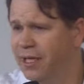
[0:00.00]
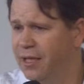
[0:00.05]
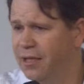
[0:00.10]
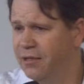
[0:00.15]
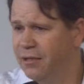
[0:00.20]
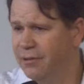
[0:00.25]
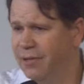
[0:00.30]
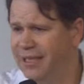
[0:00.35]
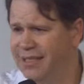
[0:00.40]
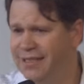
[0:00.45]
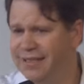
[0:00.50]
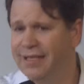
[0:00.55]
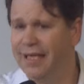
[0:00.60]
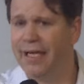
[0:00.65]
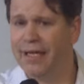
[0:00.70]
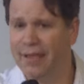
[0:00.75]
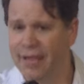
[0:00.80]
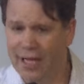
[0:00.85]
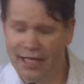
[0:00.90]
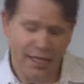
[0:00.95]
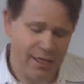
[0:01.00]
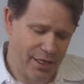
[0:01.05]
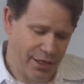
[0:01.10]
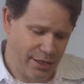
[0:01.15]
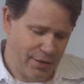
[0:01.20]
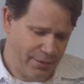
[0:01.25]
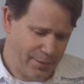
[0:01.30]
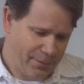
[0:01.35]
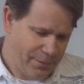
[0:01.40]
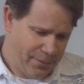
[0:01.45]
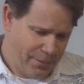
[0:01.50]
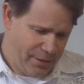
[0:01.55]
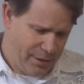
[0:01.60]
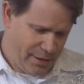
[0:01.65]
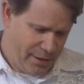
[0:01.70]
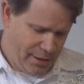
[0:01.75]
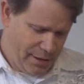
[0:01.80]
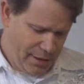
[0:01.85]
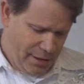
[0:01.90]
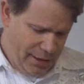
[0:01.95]
Do I say thank you?
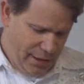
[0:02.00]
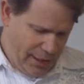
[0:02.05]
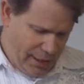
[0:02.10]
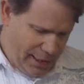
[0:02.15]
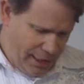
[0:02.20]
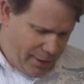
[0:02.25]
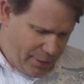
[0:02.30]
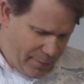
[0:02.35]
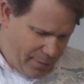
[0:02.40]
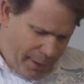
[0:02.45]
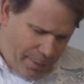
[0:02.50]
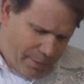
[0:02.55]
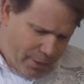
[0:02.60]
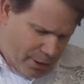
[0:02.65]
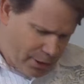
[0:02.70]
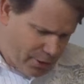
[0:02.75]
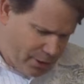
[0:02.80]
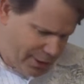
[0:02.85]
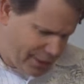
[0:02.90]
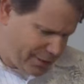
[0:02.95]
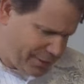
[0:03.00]
And I remember